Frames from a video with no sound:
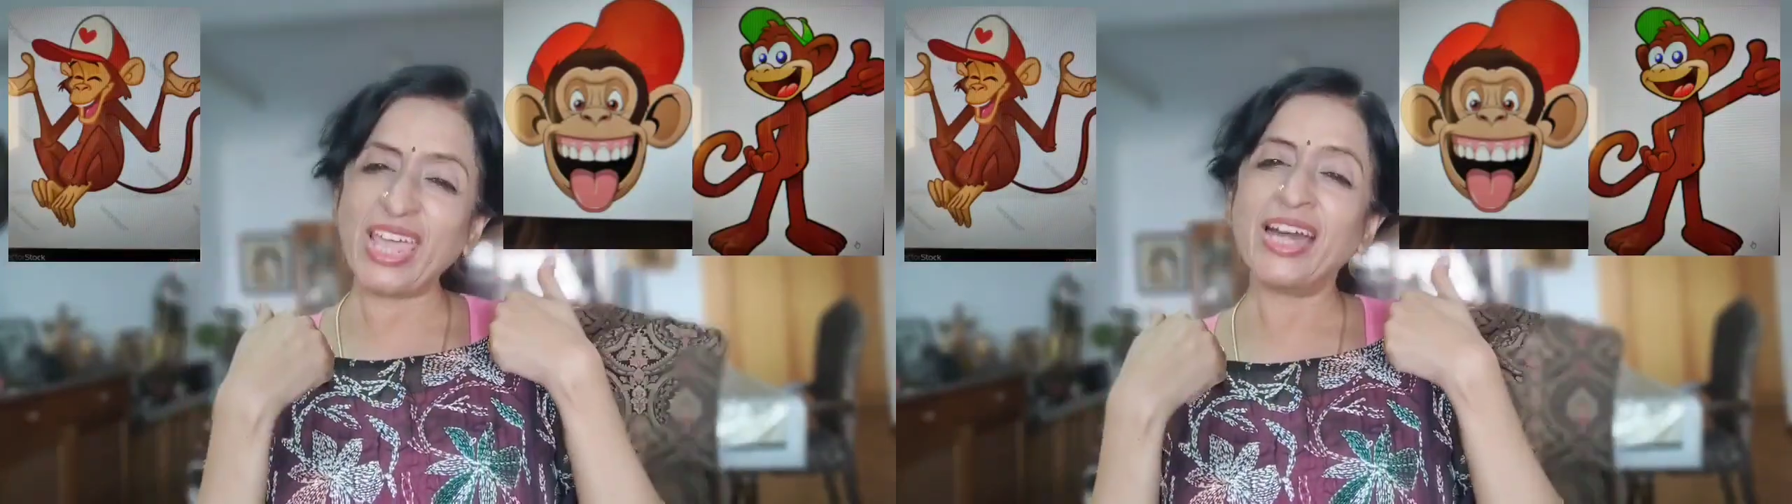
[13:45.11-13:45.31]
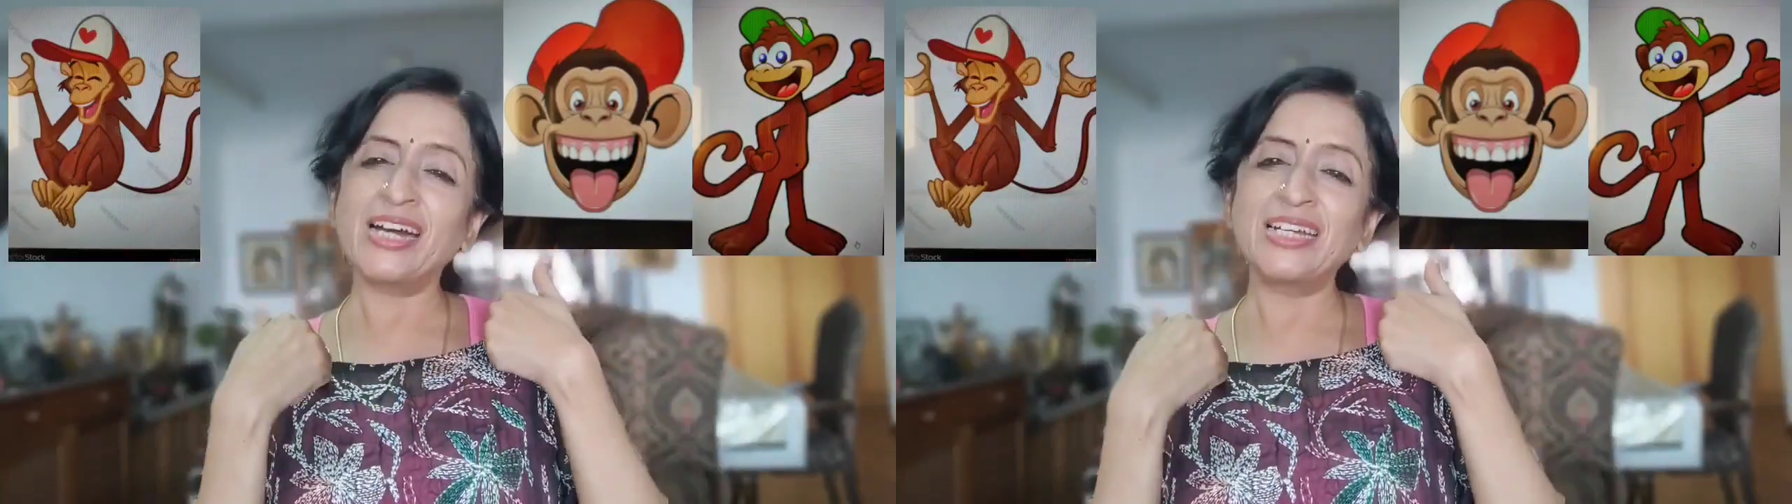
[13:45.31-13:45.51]

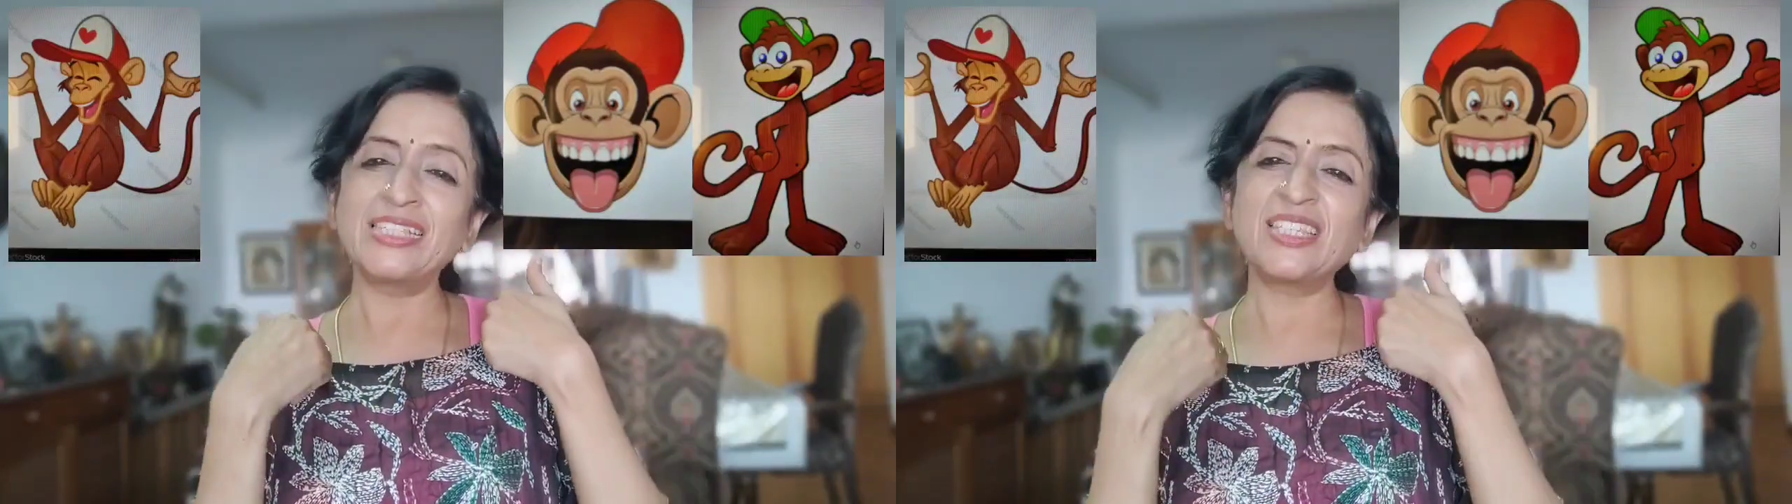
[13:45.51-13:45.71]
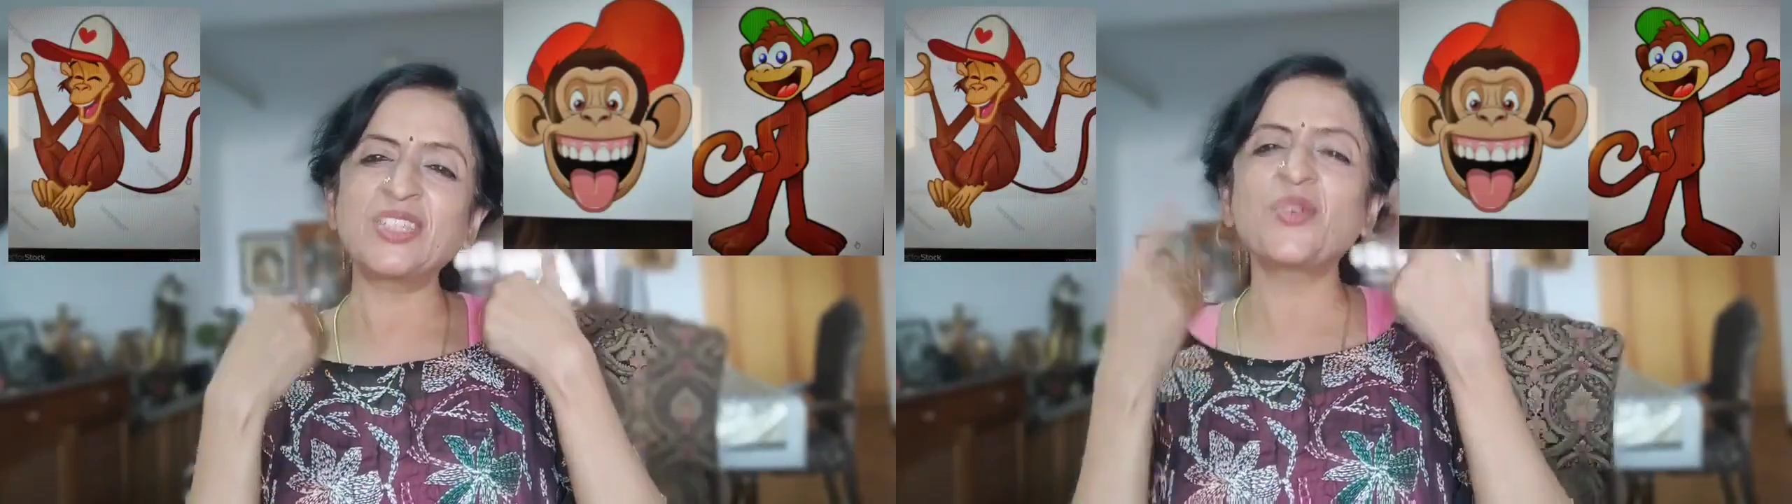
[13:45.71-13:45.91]
heard the
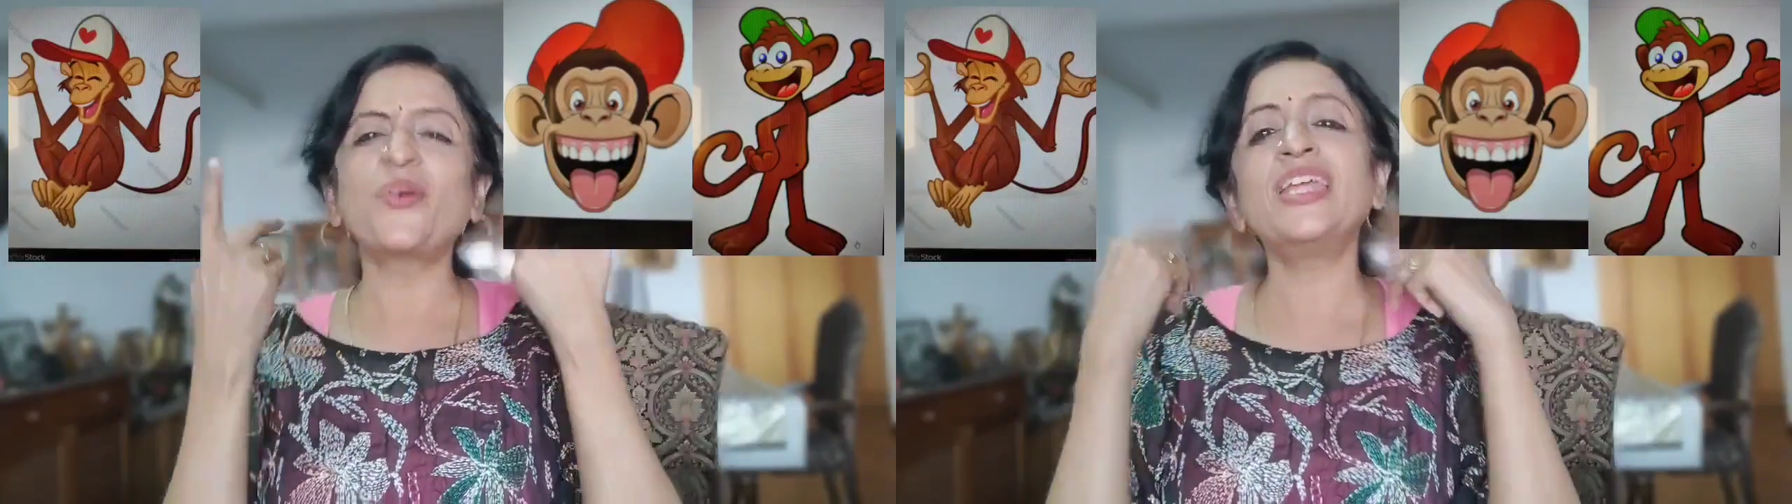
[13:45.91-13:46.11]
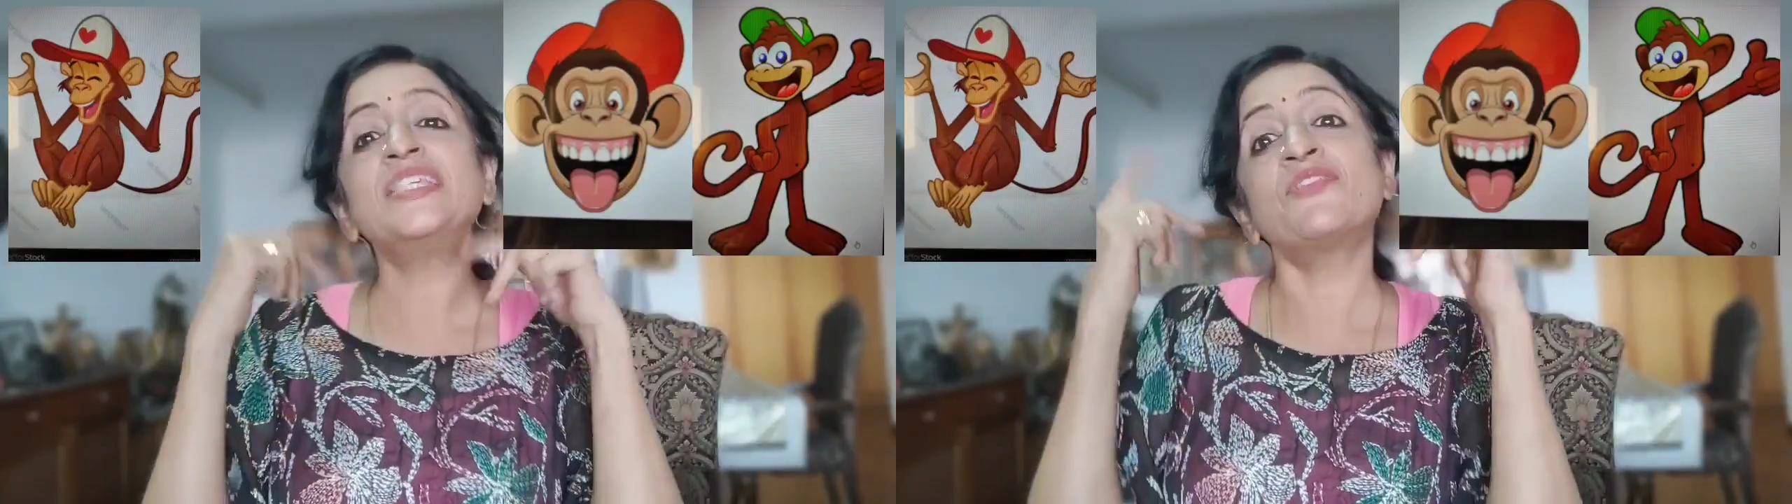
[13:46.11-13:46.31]

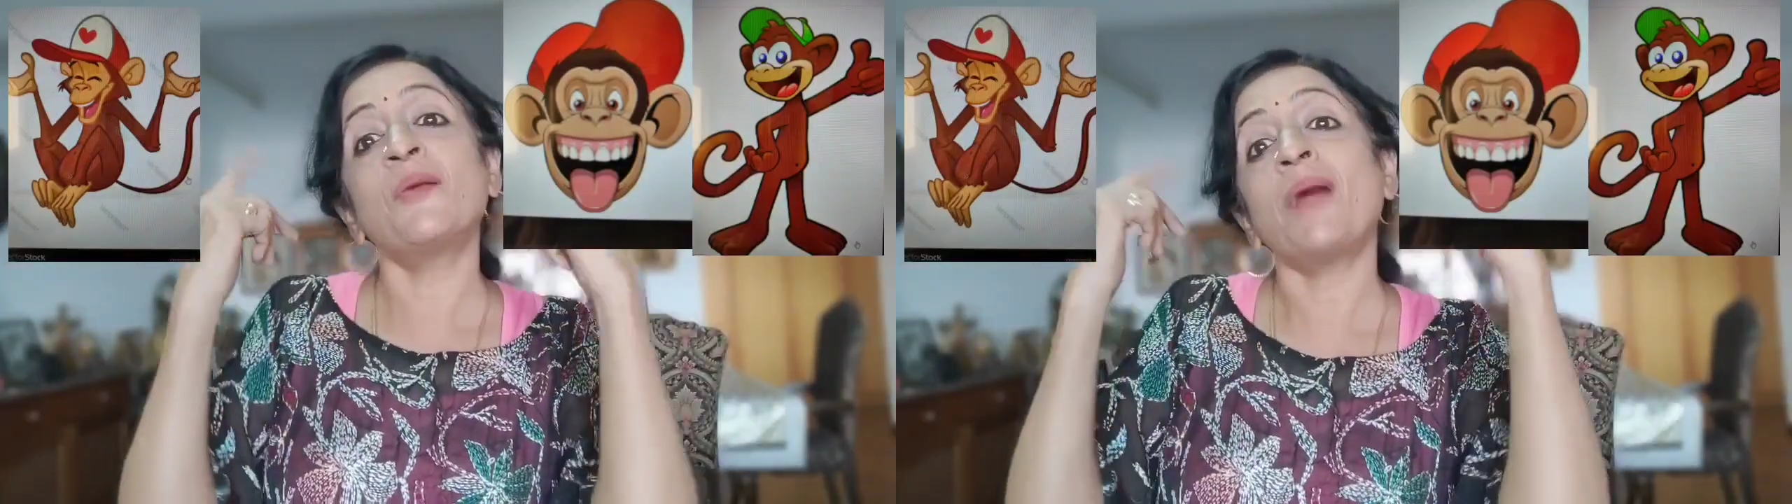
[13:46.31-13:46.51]
stories from